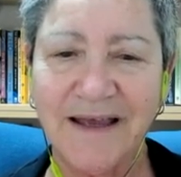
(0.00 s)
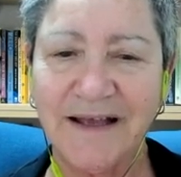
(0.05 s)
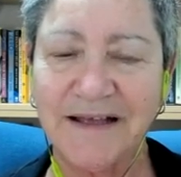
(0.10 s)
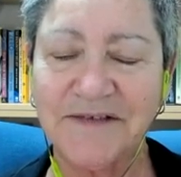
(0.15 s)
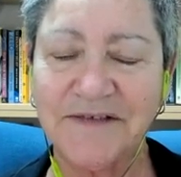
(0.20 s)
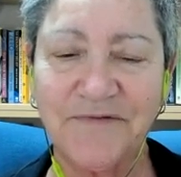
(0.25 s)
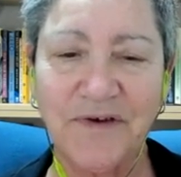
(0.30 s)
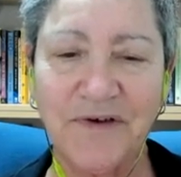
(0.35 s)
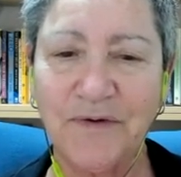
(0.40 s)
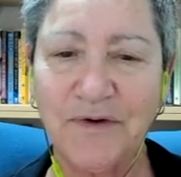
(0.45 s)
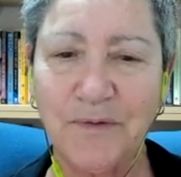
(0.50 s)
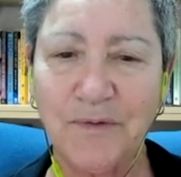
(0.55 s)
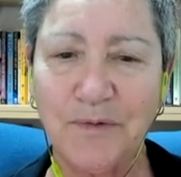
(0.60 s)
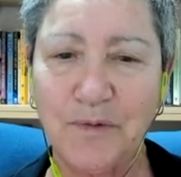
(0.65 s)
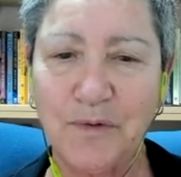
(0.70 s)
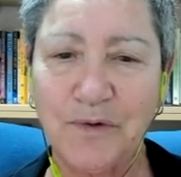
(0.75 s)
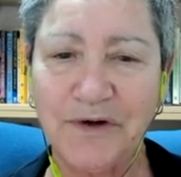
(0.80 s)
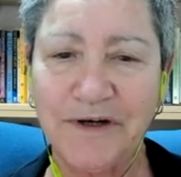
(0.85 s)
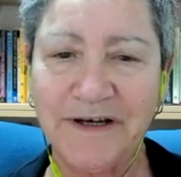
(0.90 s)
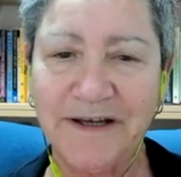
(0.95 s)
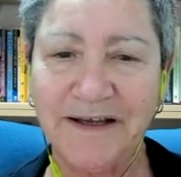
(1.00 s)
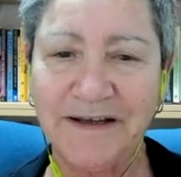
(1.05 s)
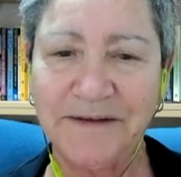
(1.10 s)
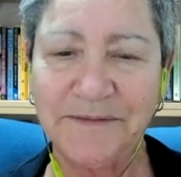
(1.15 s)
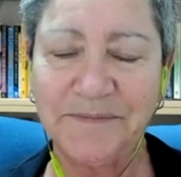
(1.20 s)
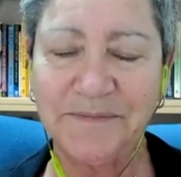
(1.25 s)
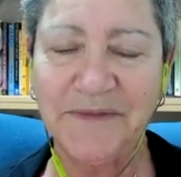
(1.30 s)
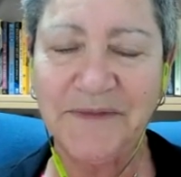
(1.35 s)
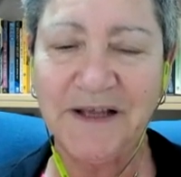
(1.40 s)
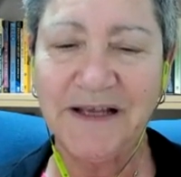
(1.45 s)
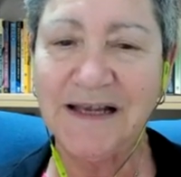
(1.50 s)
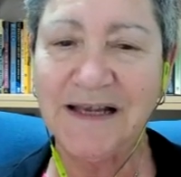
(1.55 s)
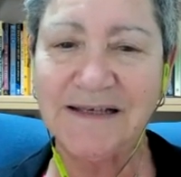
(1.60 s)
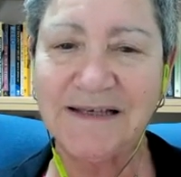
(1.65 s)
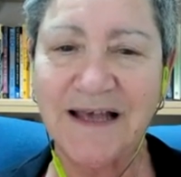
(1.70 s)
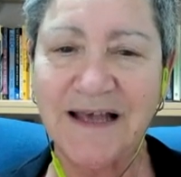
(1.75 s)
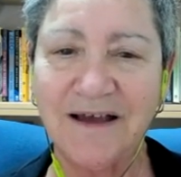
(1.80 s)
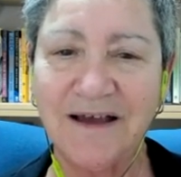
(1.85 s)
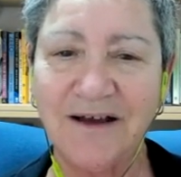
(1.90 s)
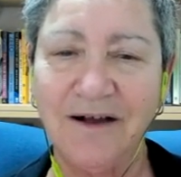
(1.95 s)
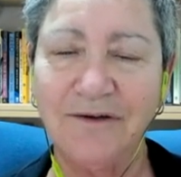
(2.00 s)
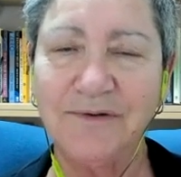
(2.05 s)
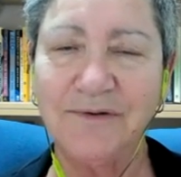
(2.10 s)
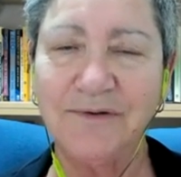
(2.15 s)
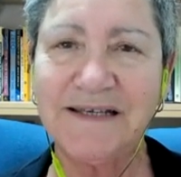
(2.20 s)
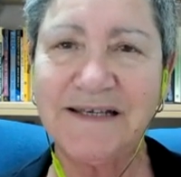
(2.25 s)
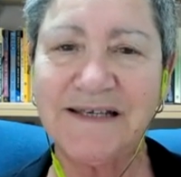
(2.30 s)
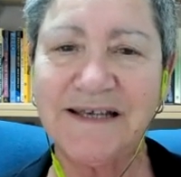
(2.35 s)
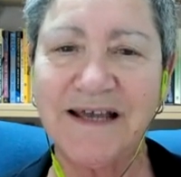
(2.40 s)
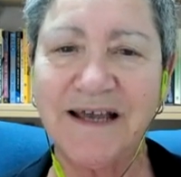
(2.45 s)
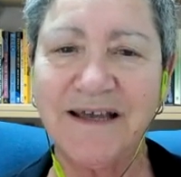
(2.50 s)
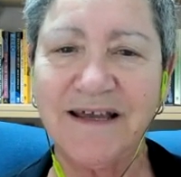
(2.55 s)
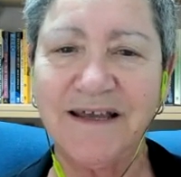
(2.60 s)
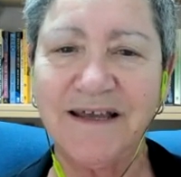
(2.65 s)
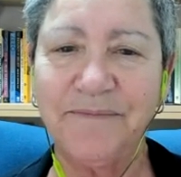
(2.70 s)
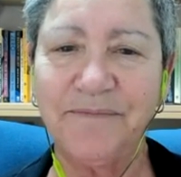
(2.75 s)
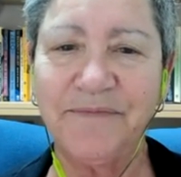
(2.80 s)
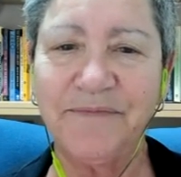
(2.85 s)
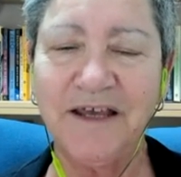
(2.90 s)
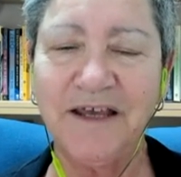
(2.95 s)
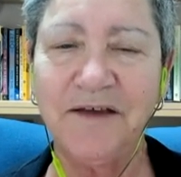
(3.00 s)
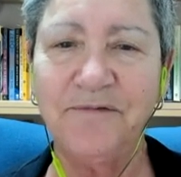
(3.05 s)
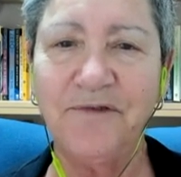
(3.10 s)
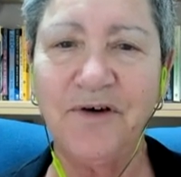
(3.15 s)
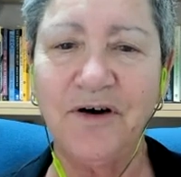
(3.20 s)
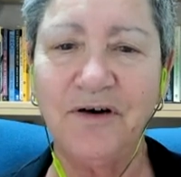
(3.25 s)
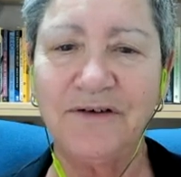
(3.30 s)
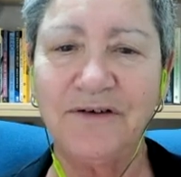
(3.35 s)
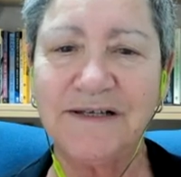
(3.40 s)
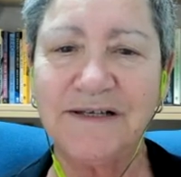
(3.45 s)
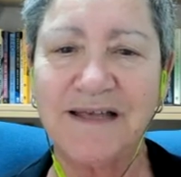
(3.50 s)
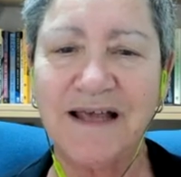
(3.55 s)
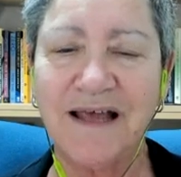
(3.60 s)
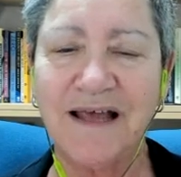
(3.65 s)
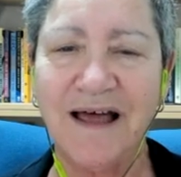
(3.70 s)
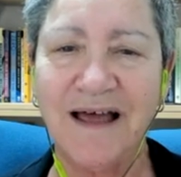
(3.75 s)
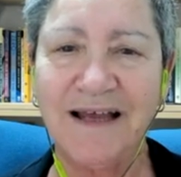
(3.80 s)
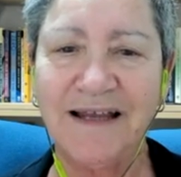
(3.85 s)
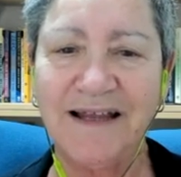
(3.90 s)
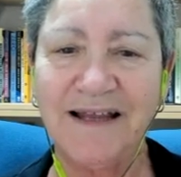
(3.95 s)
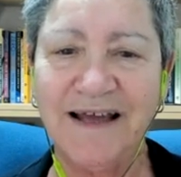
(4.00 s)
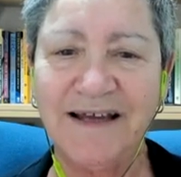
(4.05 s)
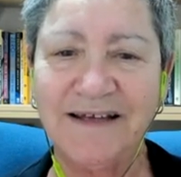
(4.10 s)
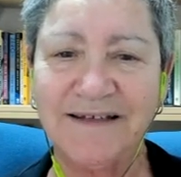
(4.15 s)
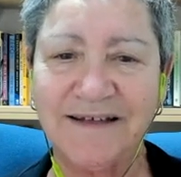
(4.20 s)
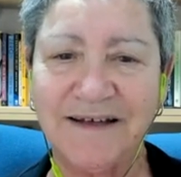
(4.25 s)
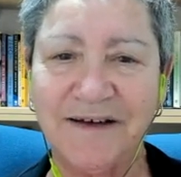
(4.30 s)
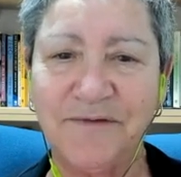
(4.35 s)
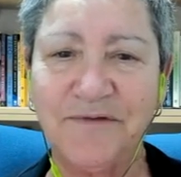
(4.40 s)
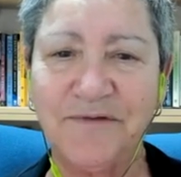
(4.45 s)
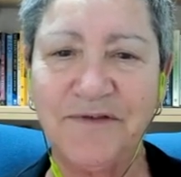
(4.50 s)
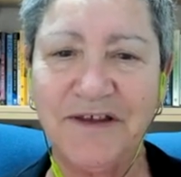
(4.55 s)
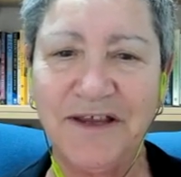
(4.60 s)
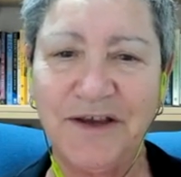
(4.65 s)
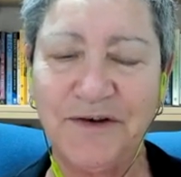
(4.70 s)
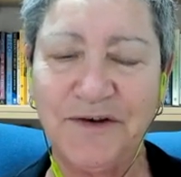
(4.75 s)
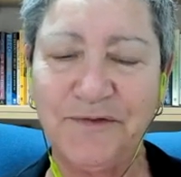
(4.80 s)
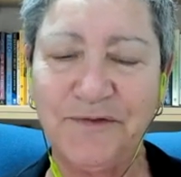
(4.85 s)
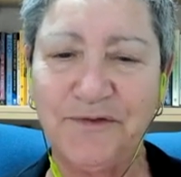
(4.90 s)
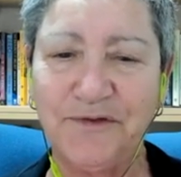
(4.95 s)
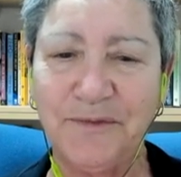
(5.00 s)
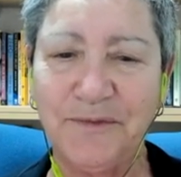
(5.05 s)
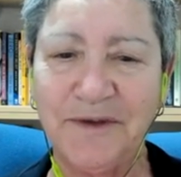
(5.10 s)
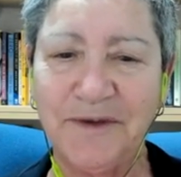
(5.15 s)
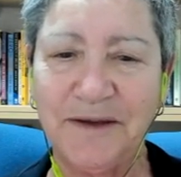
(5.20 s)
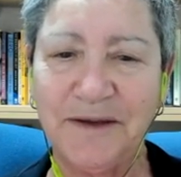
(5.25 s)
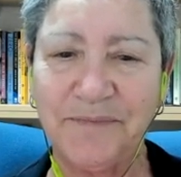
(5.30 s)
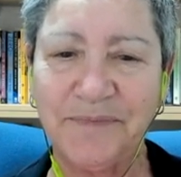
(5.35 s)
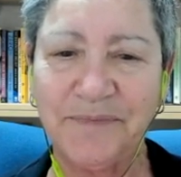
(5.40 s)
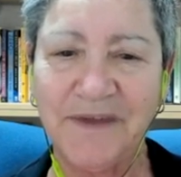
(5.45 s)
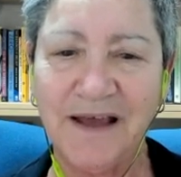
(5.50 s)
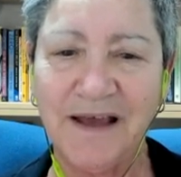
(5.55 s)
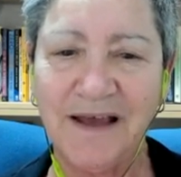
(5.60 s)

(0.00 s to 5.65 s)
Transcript: It's very rewarding. And as I always say, Evo is the highlight of the year for me.